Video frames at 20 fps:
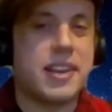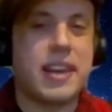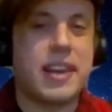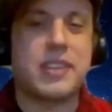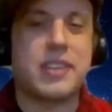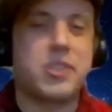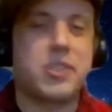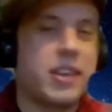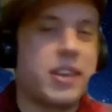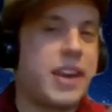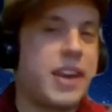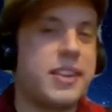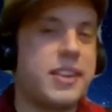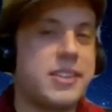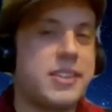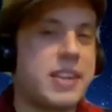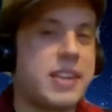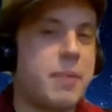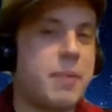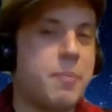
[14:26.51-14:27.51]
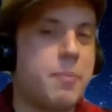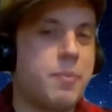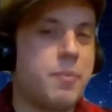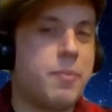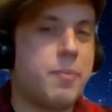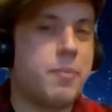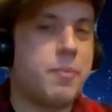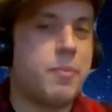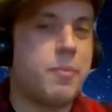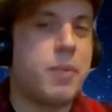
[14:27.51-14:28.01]
I guess you're kind of the same
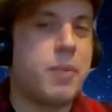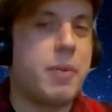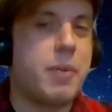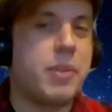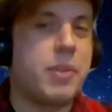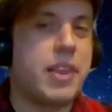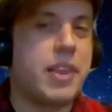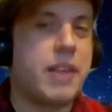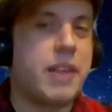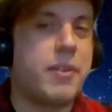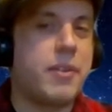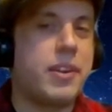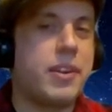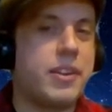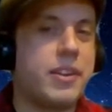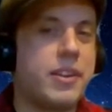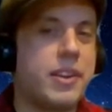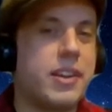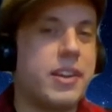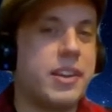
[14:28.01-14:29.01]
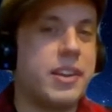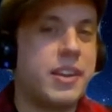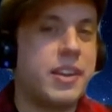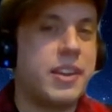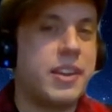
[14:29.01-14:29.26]
way with that, right? Yeah.